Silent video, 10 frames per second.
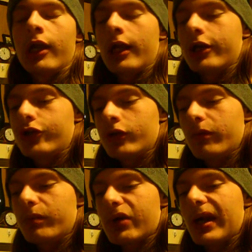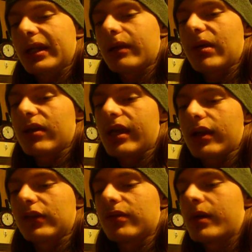And I shouldn't be bragging about that
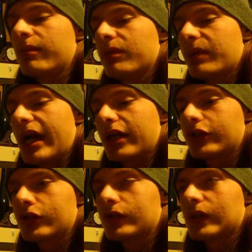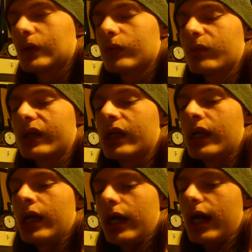because it might be patched soon, but
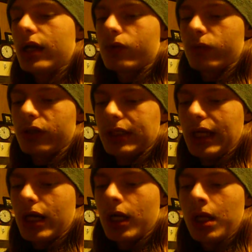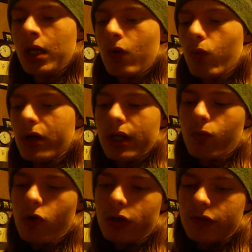I don't really care. What I
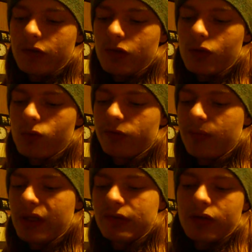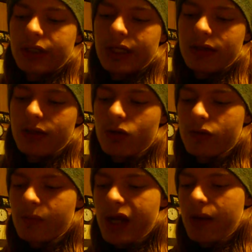wanted to do was basically get the
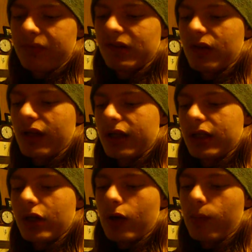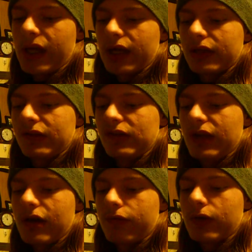other maps so that I could go back and see
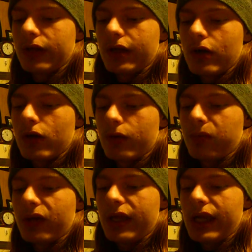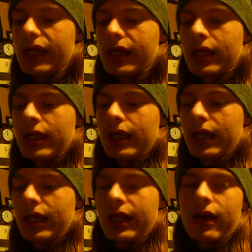how fun they are to play
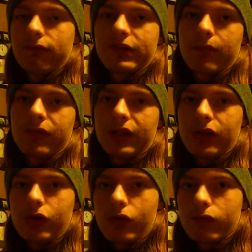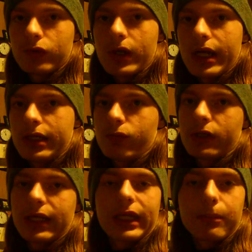and have something new, variety when
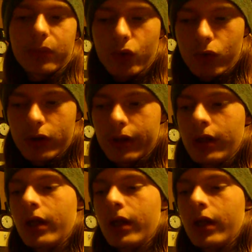I get bored.